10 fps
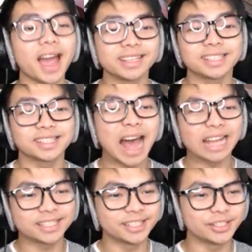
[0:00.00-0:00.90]
I
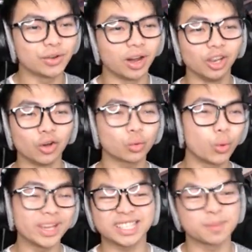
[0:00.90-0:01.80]
decide to do a little
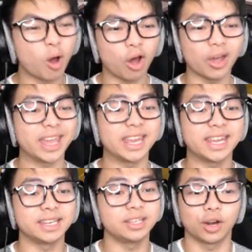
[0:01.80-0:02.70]
quick, small
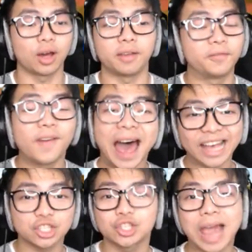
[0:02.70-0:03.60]
and like fast